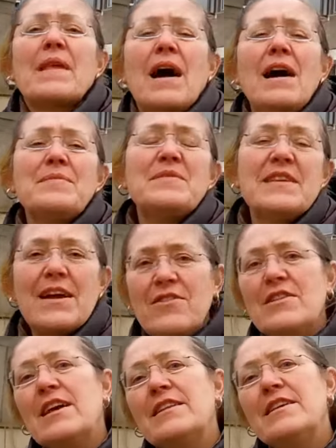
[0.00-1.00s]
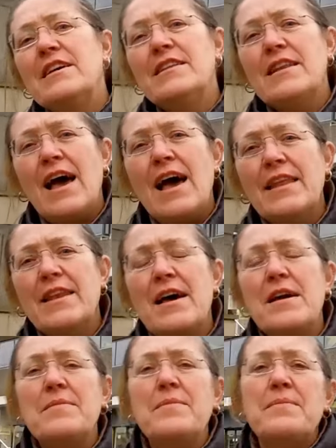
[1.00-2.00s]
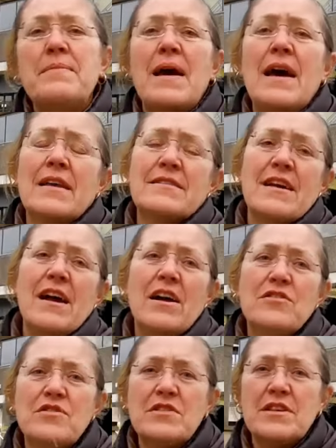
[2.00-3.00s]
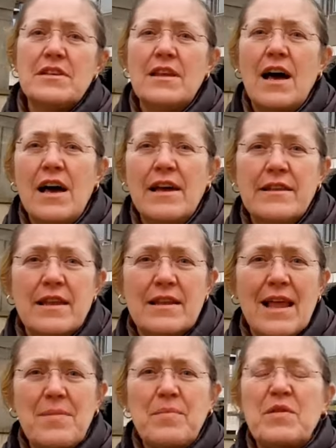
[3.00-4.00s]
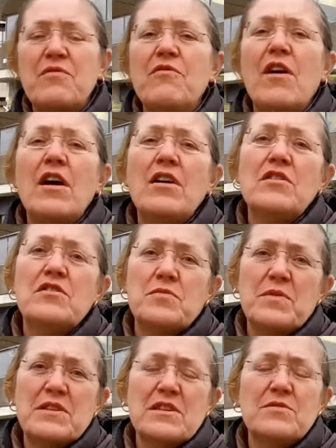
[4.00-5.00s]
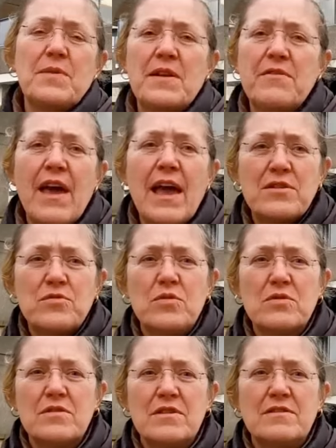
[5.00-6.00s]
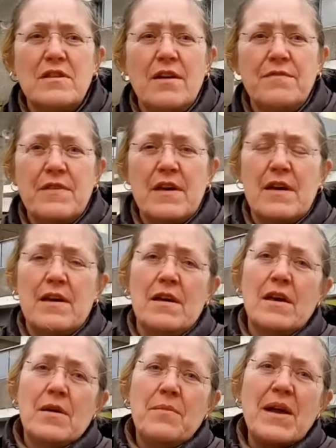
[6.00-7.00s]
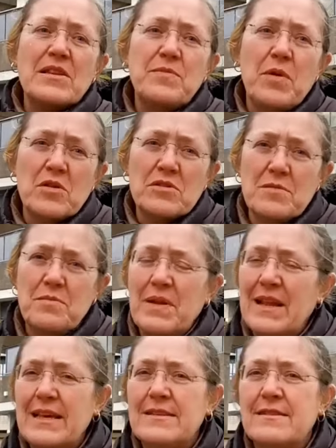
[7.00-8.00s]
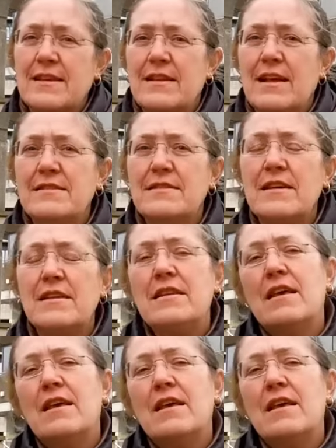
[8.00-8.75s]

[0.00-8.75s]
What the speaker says: I'm Sarah Lunnon, and I'm at 109 Lambeth Road, which is one of the headquarters of the Metropolitan Police in London.